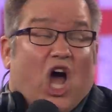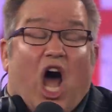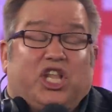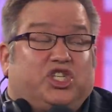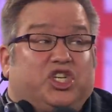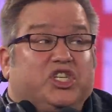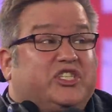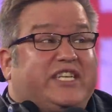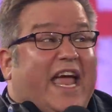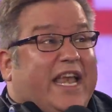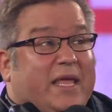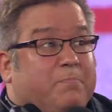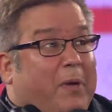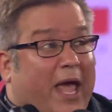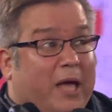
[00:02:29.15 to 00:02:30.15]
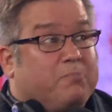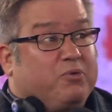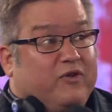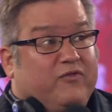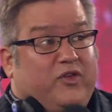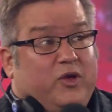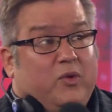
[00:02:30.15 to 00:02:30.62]
not just any pay per
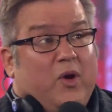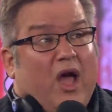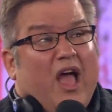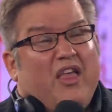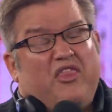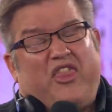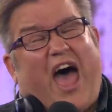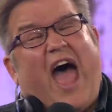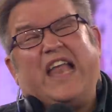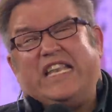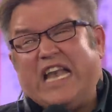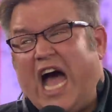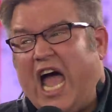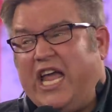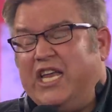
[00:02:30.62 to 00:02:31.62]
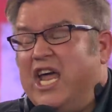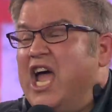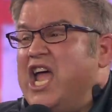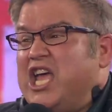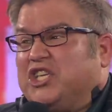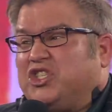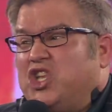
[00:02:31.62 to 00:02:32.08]
view. That night
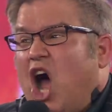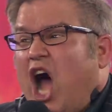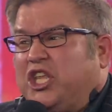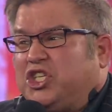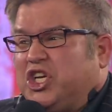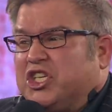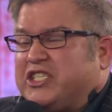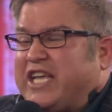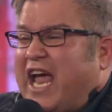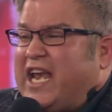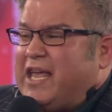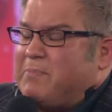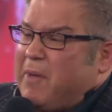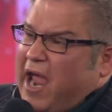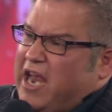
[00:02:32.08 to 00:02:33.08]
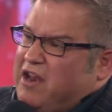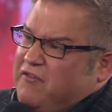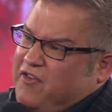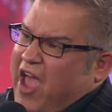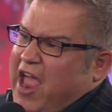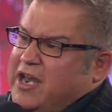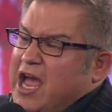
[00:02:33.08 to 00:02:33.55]
is not just any main
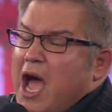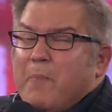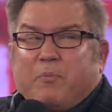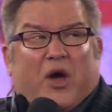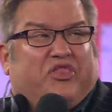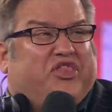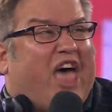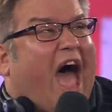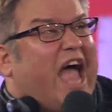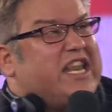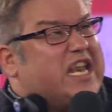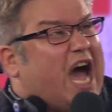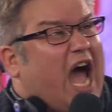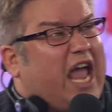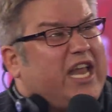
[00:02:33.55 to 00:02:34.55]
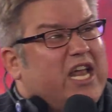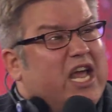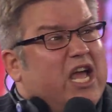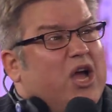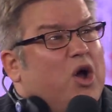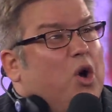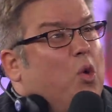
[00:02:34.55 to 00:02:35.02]
event. But that night,
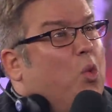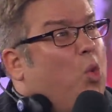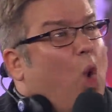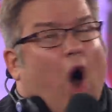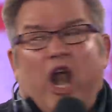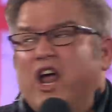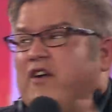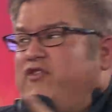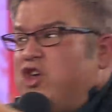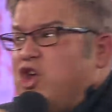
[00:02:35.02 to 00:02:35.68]
one of